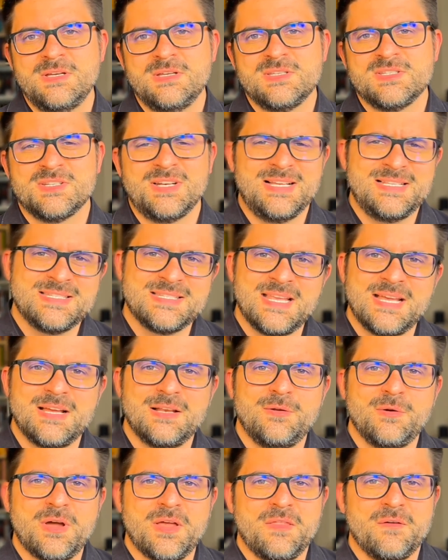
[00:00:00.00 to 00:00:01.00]
So let's take a
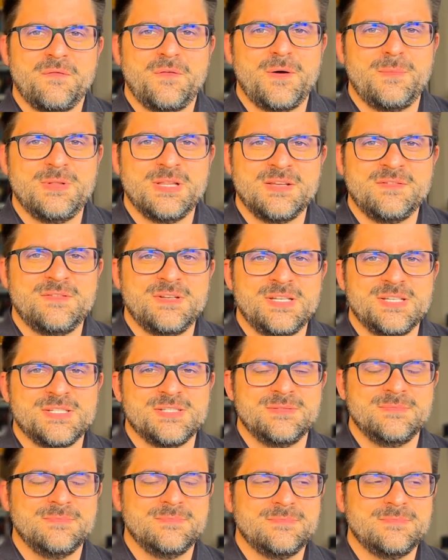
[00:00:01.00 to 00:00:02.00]
look at the formal definition.